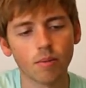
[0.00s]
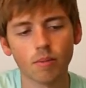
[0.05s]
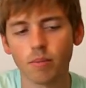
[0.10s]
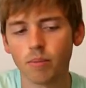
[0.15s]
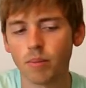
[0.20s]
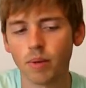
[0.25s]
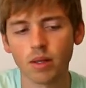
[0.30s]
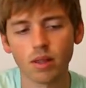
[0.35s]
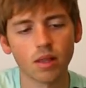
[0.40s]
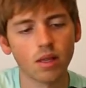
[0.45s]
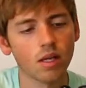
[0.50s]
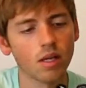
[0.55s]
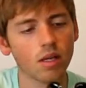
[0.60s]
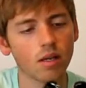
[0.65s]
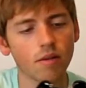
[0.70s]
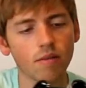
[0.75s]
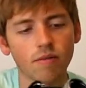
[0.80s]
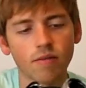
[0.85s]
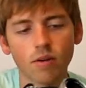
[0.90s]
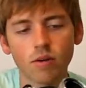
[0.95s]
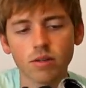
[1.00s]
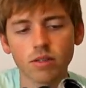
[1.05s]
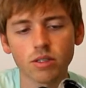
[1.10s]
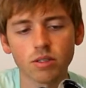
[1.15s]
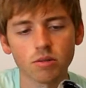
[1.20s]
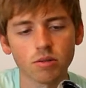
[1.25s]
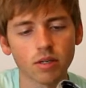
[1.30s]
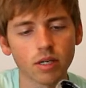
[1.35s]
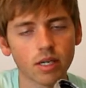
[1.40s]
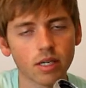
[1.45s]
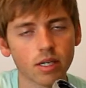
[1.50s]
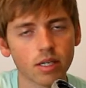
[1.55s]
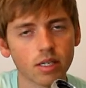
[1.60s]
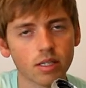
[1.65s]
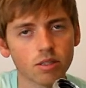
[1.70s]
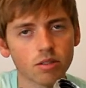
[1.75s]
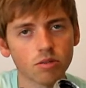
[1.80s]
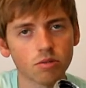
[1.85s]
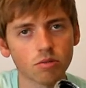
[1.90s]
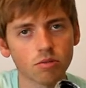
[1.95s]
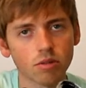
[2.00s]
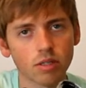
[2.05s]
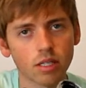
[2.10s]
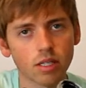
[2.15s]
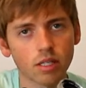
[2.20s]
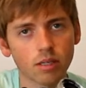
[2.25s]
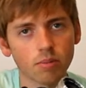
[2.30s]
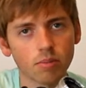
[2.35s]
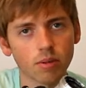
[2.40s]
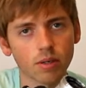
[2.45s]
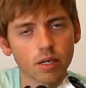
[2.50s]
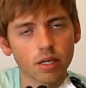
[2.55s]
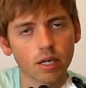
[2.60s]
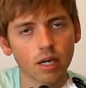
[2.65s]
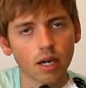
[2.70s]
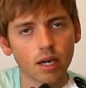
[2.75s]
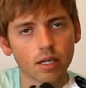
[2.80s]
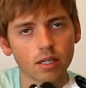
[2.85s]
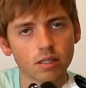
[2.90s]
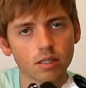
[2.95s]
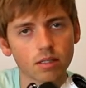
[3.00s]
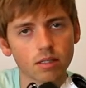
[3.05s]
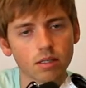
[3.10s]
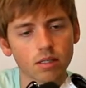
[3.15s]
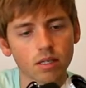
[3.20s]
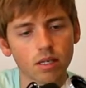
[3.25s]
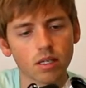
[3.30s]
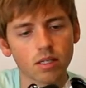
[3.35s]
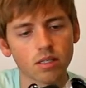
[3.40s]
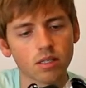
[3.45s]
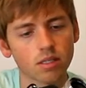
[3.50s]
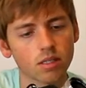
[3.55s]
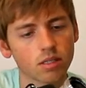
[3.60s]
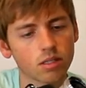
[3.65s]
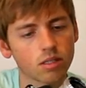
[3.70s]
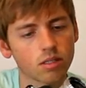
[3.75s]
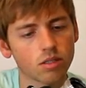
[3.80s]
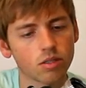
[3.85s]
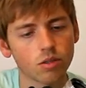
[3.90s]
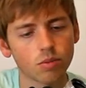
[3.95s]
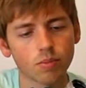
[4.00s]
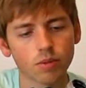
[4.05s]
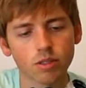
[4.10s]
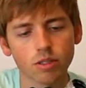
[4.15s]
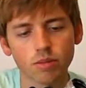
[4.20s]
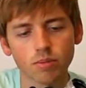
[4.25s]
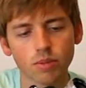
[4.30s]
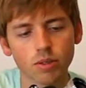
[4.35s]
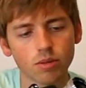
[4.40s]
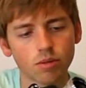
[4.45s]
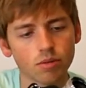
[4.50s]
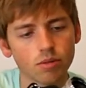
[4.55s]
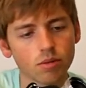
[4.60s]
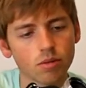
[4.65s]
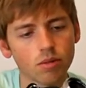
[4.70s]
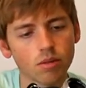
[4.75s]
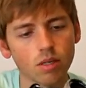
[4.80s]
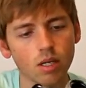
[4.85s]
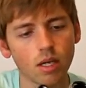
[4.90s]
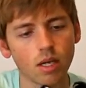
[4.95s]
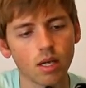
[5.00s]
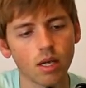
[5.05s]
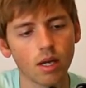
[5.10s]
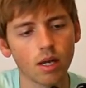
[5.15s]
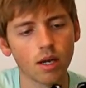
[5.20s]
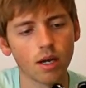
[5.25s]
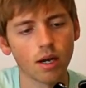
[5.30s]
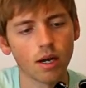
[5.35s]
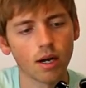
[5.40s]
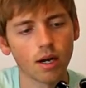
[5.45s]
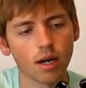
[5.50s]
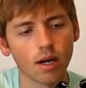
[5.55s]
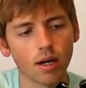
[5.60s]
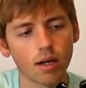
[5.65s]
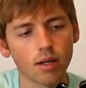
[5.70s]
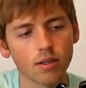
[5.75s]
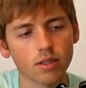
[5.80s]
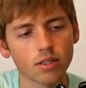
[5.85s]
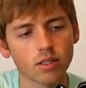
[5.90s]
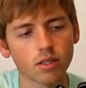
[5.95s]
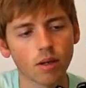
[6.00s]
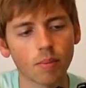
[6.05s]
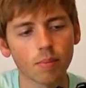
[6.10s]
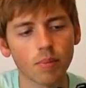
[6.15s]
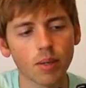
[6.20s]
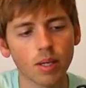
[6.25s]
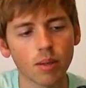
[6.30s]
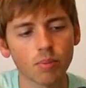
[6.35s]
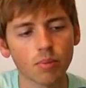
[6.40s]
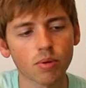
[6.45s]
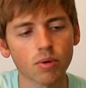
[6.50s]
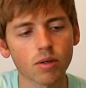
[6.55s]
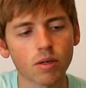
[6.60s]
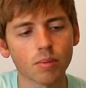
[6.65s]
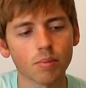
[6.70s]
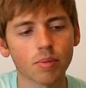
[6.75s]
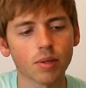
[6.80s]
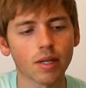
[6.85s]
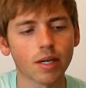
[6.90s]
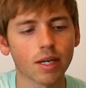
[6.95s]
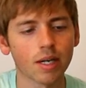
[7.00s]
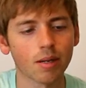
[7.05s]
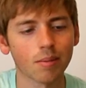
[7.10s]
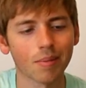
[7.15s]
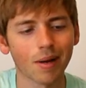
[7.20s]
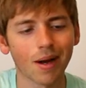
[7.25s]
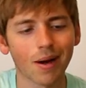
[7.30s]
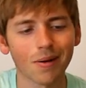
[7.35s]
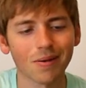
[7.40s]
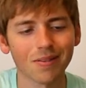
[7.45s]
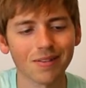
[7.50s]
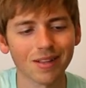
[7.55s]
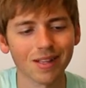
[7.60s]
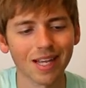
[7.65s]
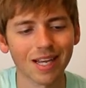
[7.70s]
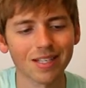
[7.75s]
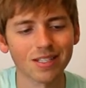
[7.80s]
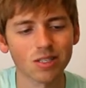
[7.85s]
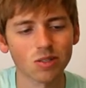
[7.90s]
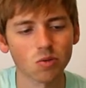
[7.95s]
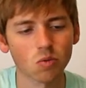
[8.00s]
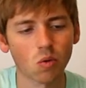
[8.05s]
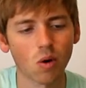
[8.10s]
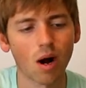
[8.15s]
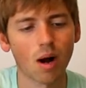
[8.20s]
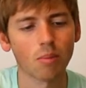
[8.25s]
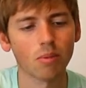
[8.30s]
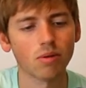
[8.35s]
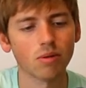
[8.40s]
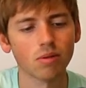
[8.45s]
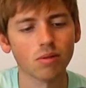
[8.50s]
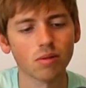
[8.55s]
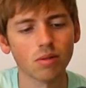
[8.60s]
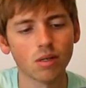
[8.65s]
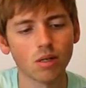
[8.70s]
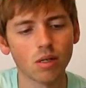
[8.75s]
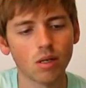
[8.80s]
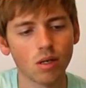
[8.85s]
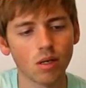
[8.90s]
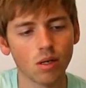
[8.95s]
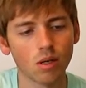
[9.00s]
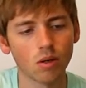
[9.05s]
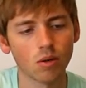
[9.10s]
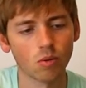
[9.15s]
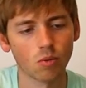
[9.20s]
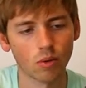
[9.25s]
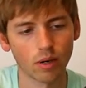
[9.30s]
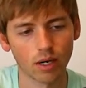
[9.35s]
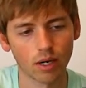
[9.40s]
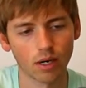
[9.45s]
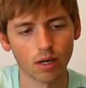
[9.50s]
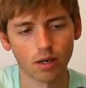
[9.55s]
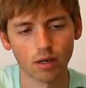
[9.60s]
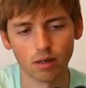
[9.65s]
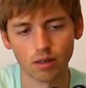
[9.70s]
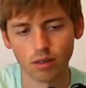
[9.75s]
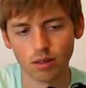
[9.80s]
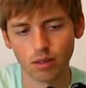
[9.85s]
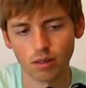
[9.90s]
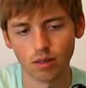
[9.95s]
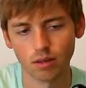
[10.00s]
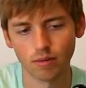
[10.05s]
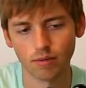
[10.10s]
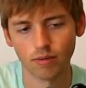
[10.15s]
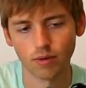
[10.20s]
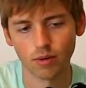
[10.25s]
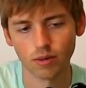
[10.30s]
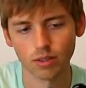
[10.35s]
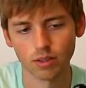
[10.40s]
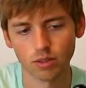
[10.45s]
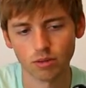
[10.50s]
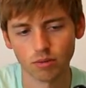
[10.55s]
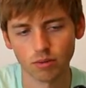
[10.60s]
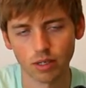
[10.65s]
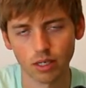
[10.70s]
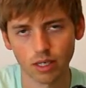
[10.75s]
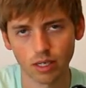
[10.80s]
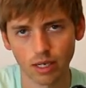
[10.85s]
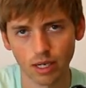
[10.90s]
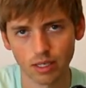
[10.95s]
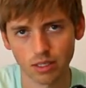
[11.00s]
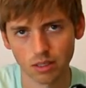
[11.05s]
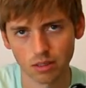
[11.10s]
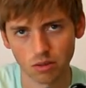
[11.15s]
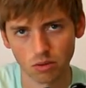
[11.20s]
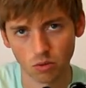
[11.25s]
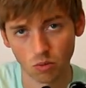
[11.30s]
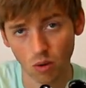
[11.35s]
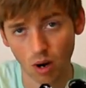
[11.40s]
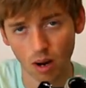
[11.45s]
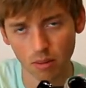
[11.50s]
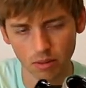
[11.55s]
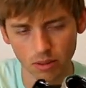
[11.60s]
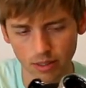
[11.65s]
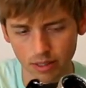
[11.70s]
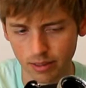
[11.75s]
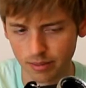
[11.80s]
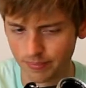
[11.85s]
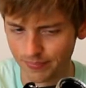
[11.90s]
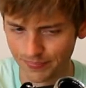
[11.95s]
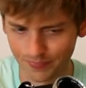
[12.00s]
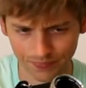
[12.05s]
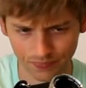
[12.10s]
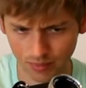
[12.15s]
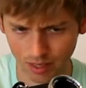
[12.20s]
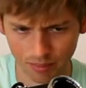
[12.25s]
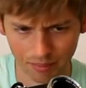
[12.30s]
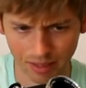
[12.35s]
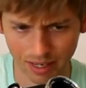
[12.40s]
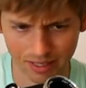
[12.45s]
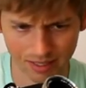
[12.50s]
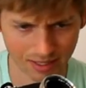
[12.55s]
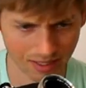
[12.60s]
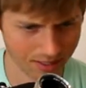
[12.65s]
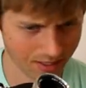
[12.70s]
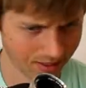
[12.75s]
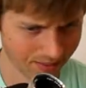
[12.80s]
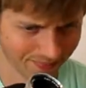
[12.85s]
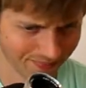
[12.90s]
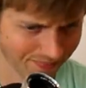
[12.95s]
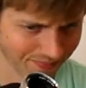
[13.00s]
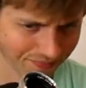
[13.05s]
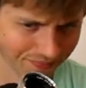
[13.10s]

But the focus ring is really pretty nice. It's super smooth. Some people complain about lens wobble, where the focus ring has a little wobble in it. Mine doesn't.